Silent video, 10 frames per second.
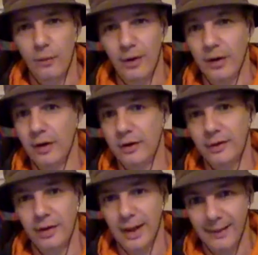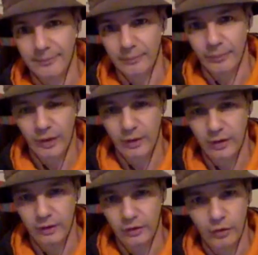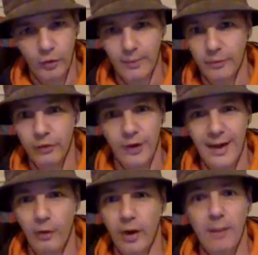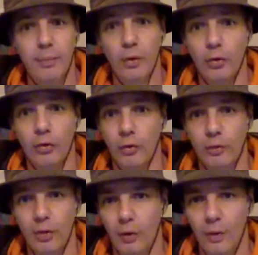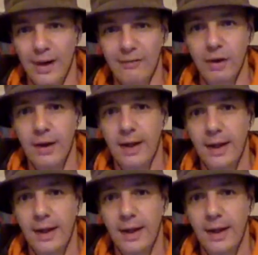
were scrums for held up or whatever,